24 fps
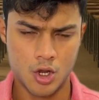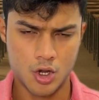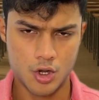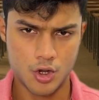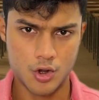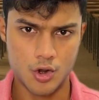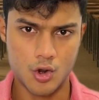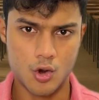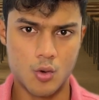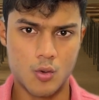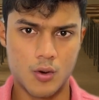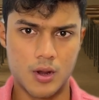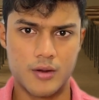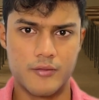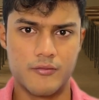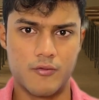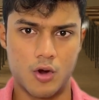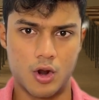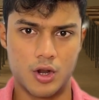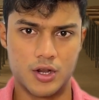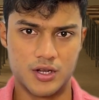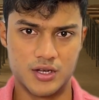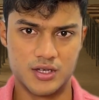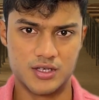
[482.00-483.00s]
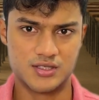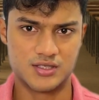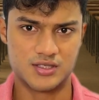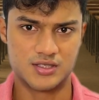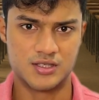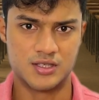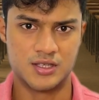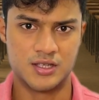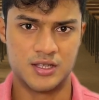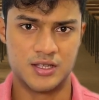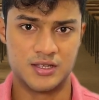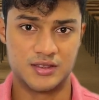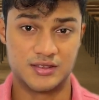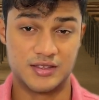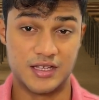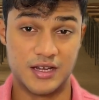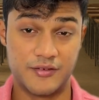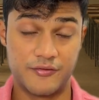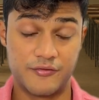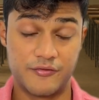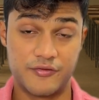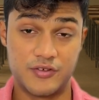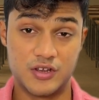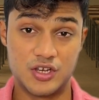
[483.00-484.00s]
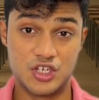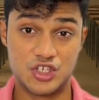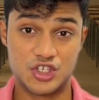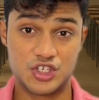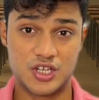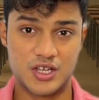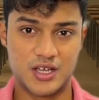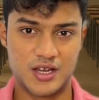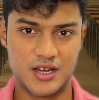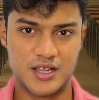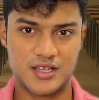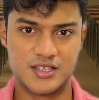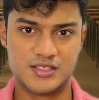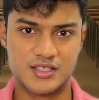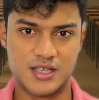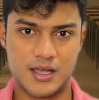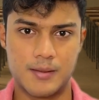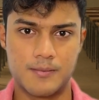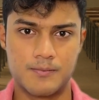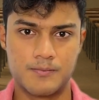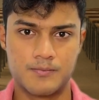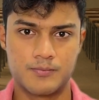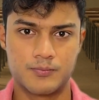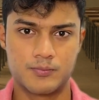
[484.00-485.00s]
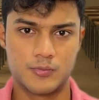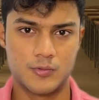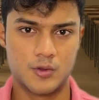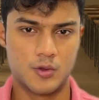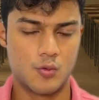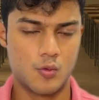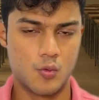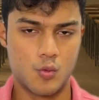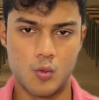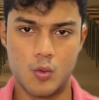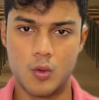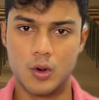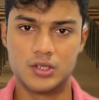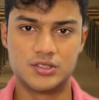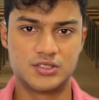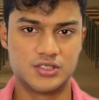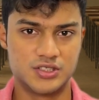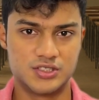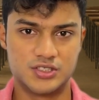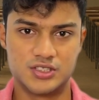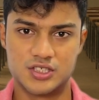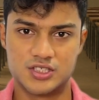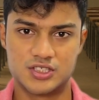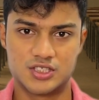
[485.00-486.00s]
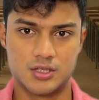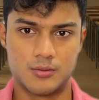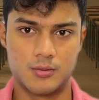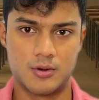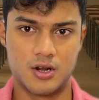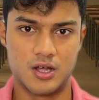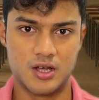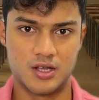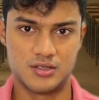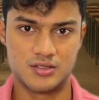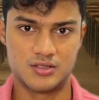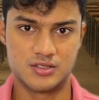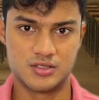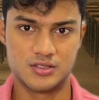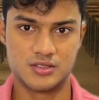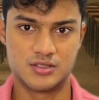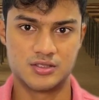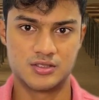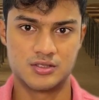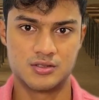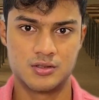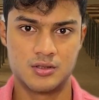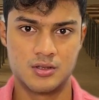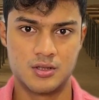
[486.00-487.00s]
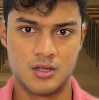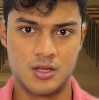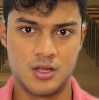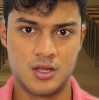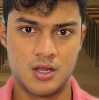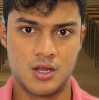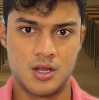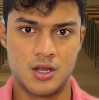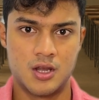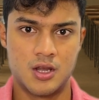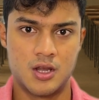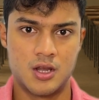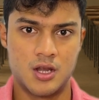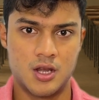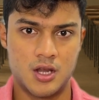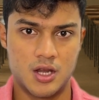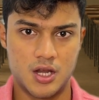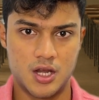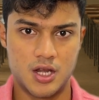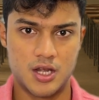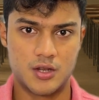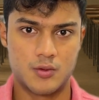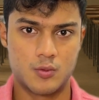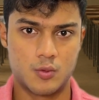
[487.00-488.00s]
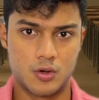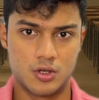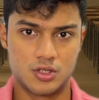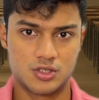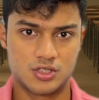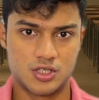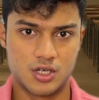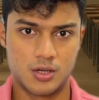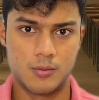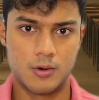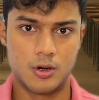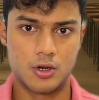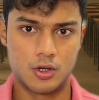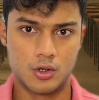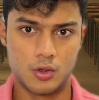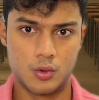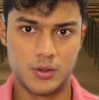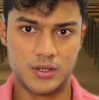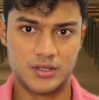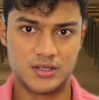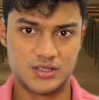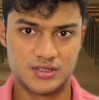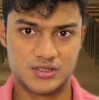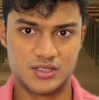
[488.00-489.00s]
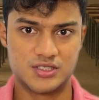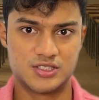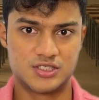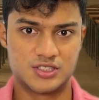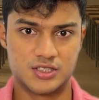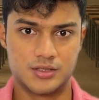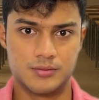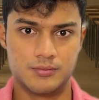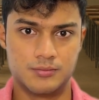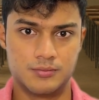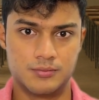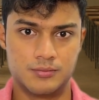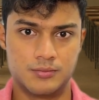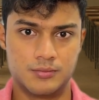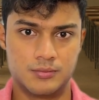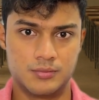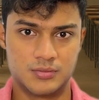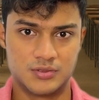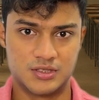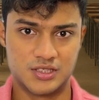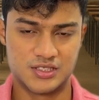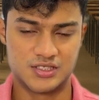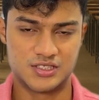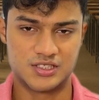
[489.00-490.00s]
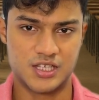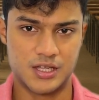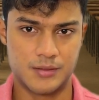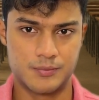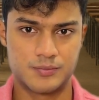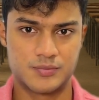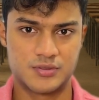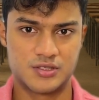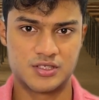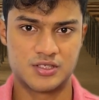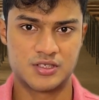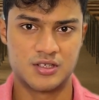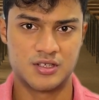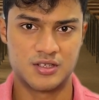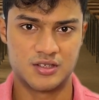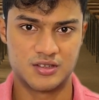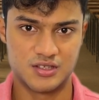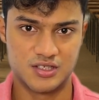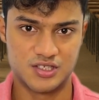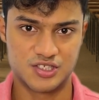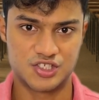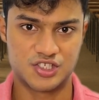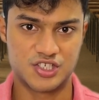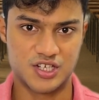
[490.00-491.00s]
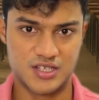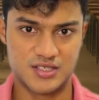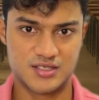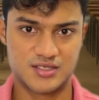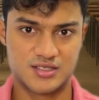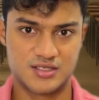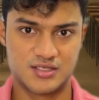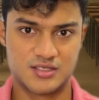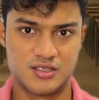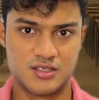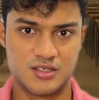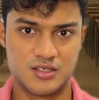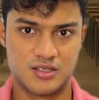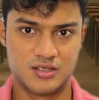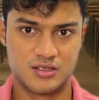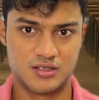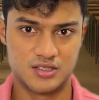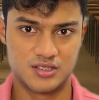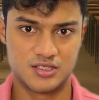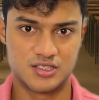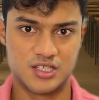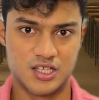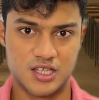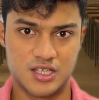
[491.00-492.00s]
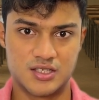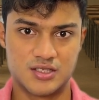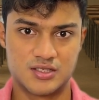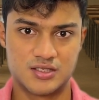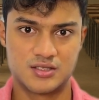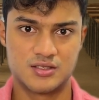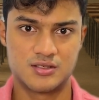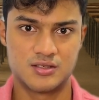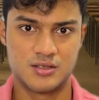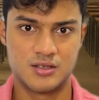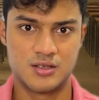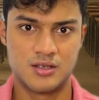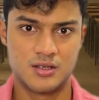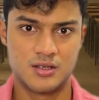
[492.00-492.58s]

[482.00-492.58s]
No one warned us that finishing an exam wasn't just about answers. It was about knowing the system, the steps, the stress, the stakes.